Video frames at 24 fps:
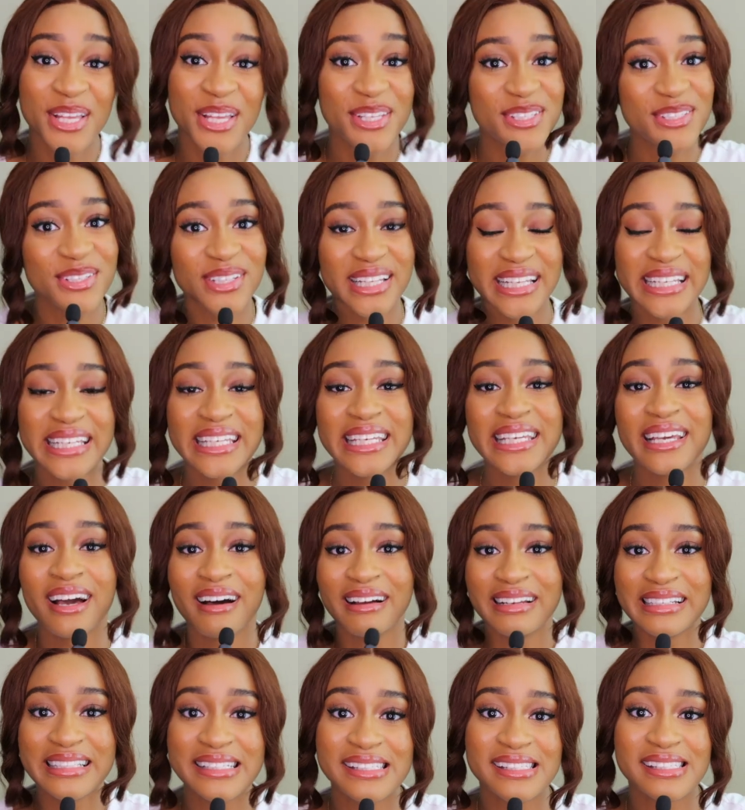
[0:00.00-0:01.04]
So, like, he
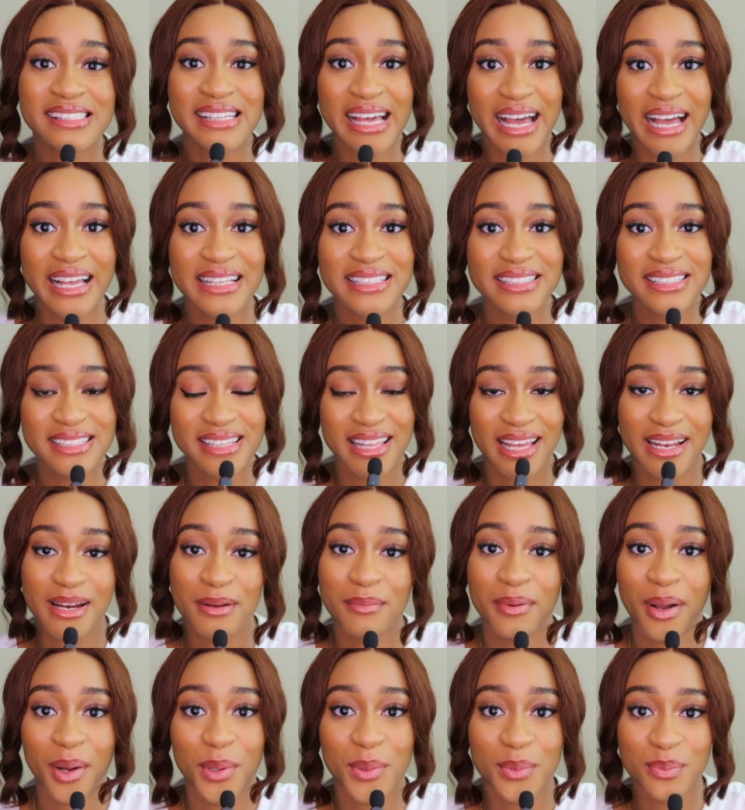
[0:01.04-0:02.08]
understands that
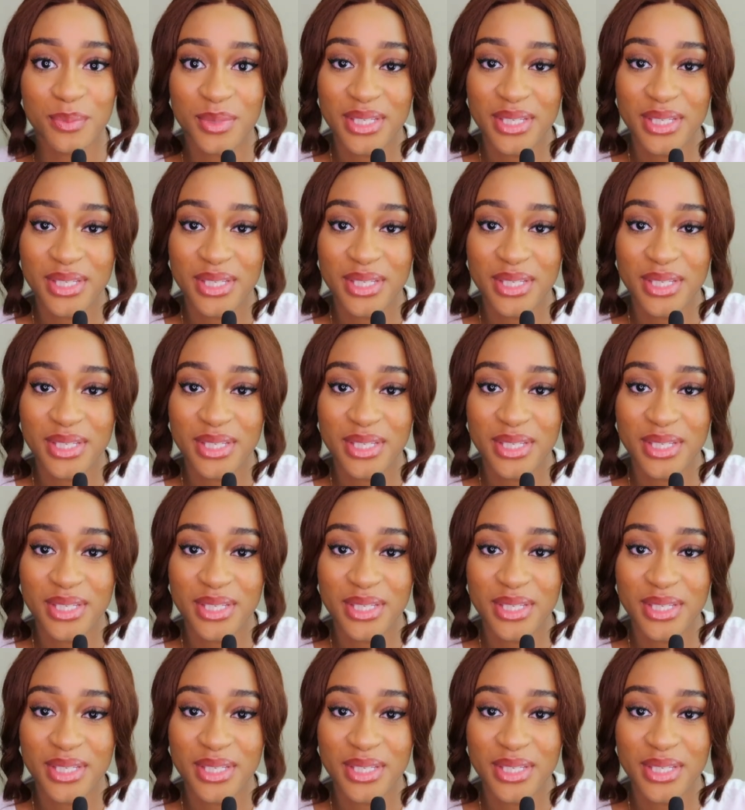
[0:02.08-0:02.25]
about